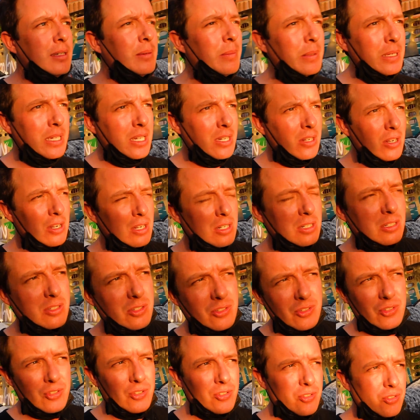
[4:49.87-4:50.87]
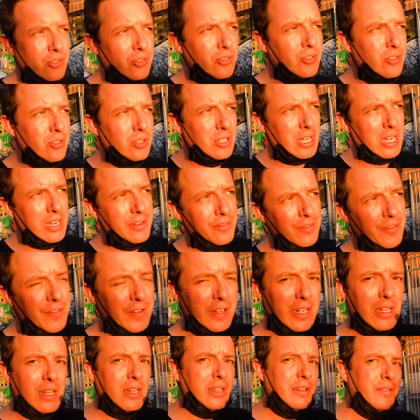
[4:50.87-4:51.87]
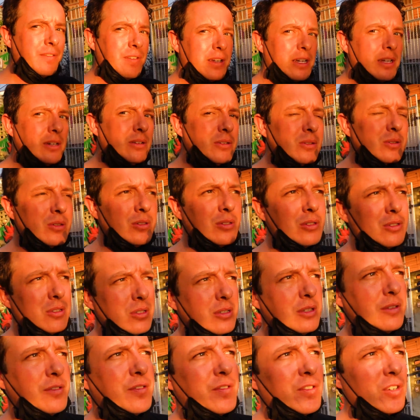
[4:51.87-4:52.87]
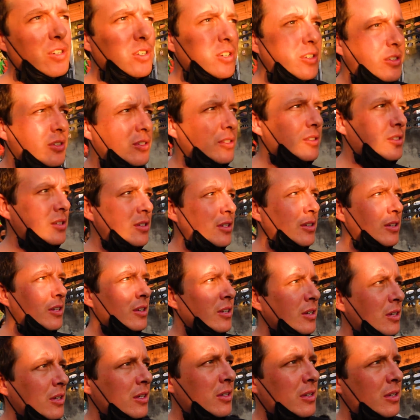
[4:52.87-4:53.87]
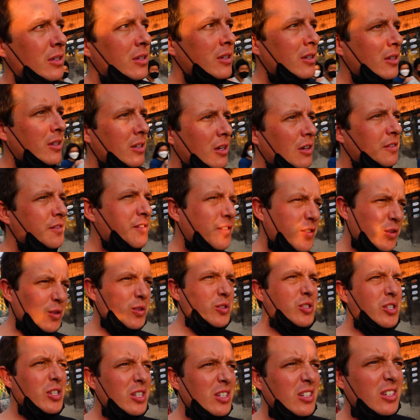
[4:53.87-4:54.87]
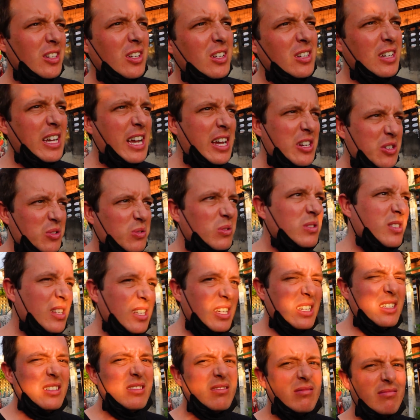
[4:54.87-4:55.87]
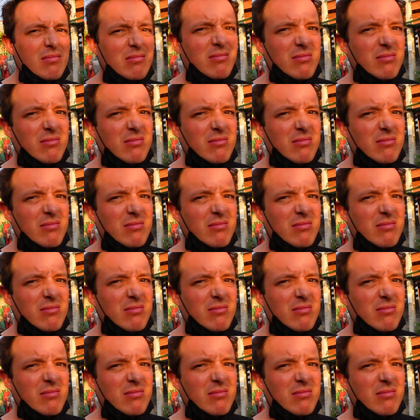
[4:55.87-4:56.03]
Because I've finally found the first unfortunate casualty,